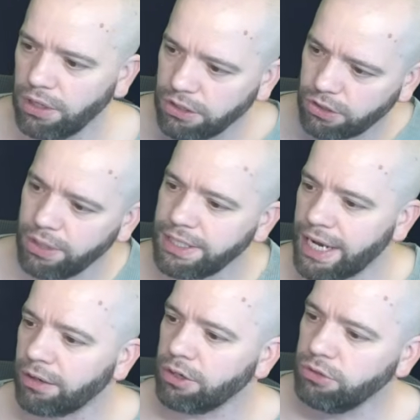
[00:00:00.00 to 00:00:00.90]
So in
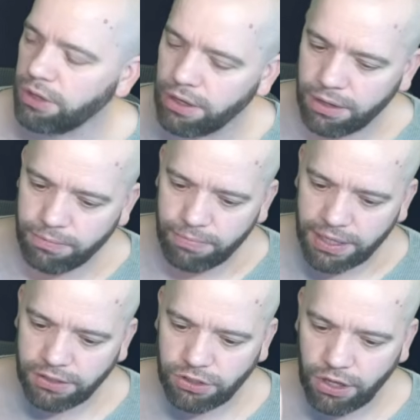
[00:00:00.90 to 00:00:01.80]
download,
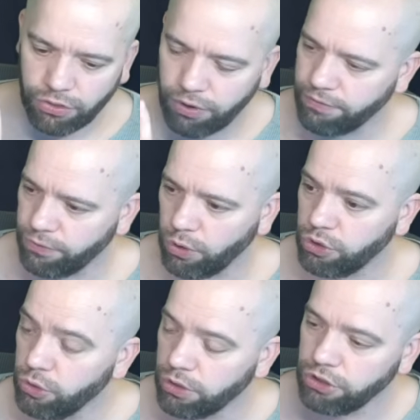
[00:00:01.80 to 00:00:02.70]
in turn 3 and 4, you can